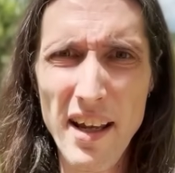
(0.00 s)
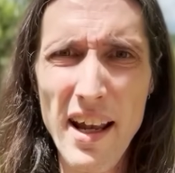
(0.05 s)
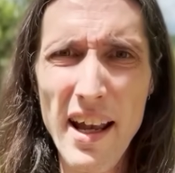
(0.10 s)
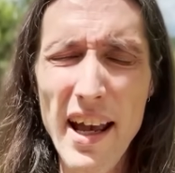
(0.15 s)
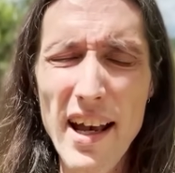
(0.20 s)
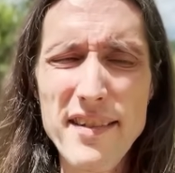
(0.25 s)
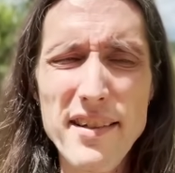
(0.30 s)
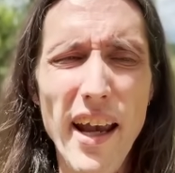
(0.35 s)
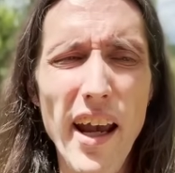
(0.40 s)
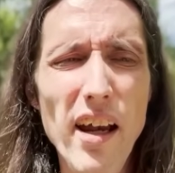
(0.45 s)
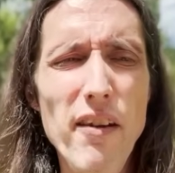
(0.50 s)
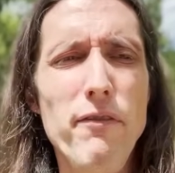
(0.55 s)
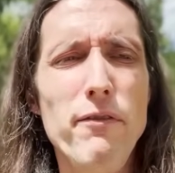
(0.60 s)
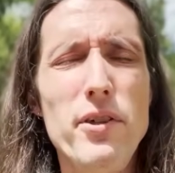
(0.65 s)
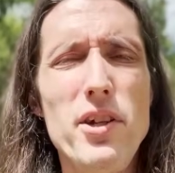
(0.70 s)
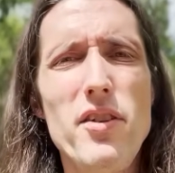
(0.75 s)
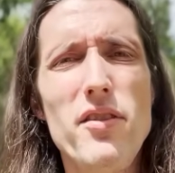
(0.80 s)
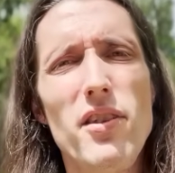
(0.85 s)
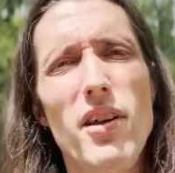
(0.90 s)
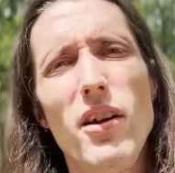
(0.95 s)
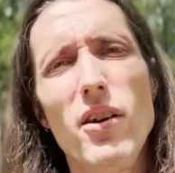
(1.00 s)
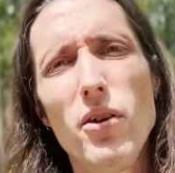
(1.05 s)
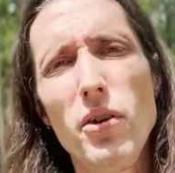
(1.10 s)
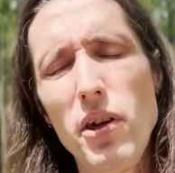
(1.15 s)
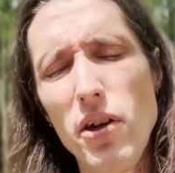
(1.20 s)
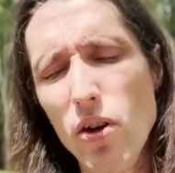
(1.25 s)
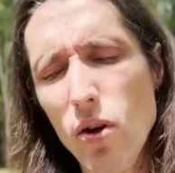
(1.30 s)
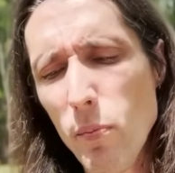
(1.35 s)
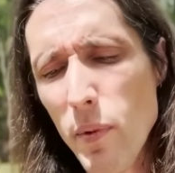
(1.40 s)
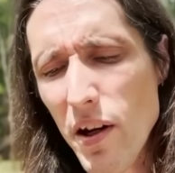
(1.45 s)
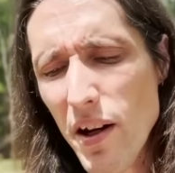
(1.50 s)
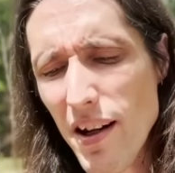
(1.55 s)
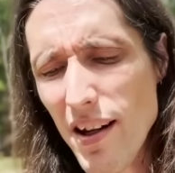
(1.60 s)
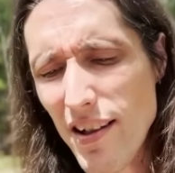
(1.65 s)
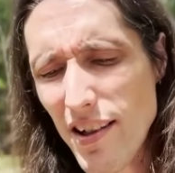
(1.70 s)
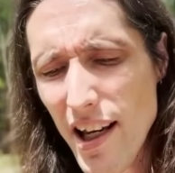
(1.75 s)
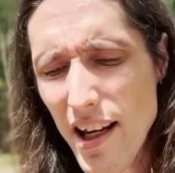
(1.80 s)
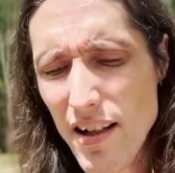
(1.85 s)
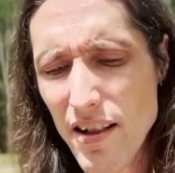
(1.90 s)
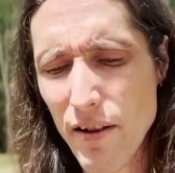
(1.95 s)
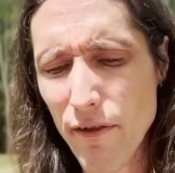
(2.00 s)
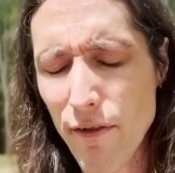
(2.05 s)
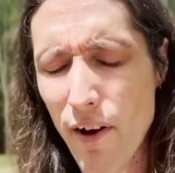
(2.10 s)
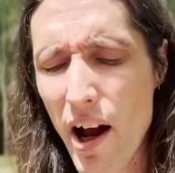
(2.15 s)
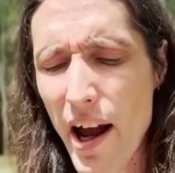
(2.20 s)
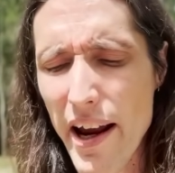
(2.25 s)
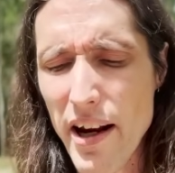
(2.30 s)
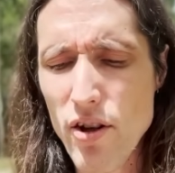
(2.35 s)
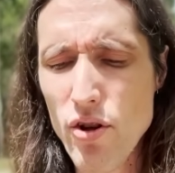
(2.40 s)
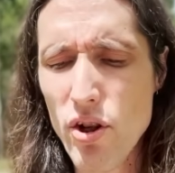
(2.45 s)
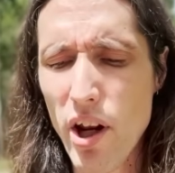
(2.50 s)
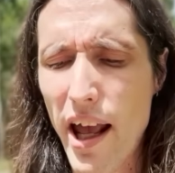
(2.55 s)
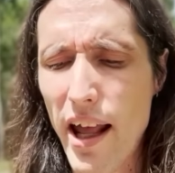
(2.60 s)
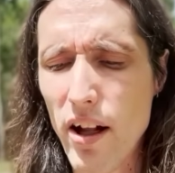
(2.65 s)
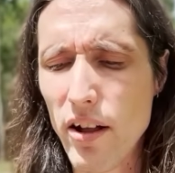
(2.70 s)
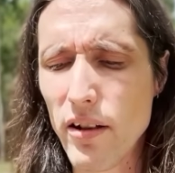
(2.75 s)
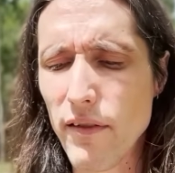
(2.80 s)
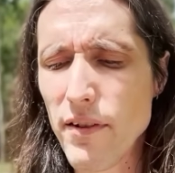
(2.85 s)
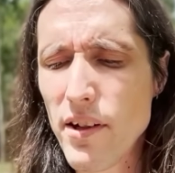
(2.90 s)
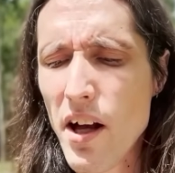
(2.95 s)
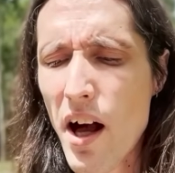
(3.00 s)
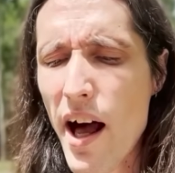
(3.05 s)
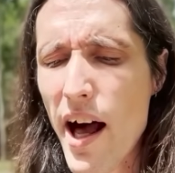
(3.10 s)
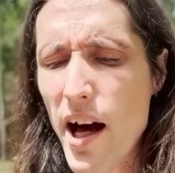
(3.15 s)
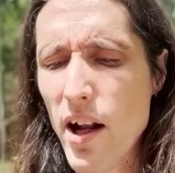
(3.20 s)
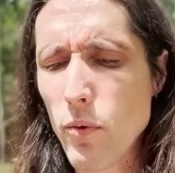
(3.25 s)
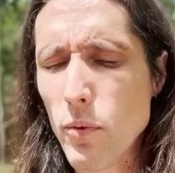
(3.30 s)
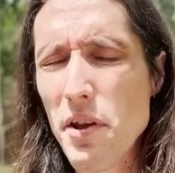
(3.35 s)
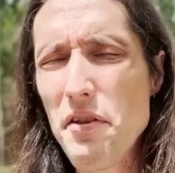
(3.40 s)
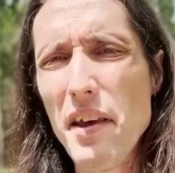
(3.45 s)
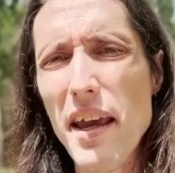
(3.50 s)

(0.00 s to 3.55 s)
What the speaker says: as every single human is a divine child of God with